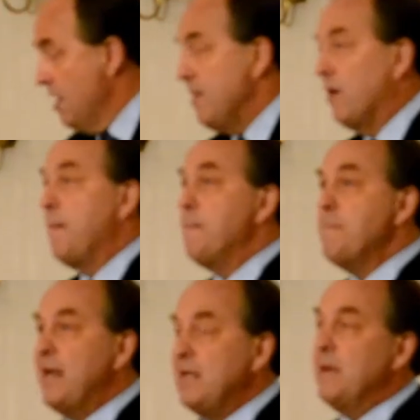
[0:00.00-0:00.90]
There are
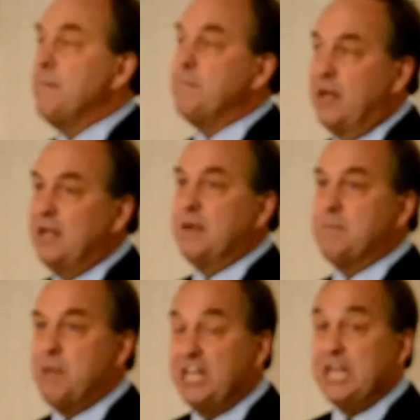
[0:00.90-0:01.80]
many, many,
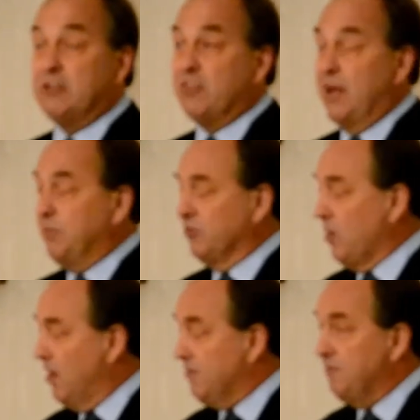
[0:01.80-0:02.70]
many examples
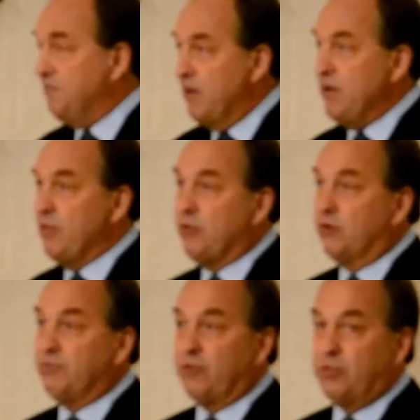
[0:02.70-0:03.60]
of a very
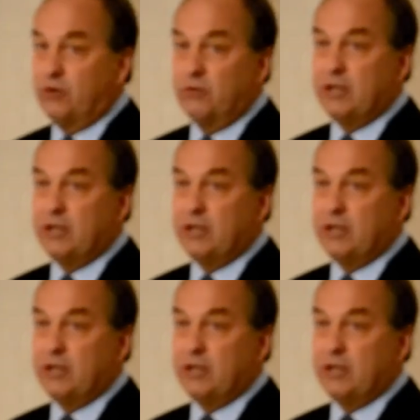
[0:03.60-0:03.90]
thorough, thorough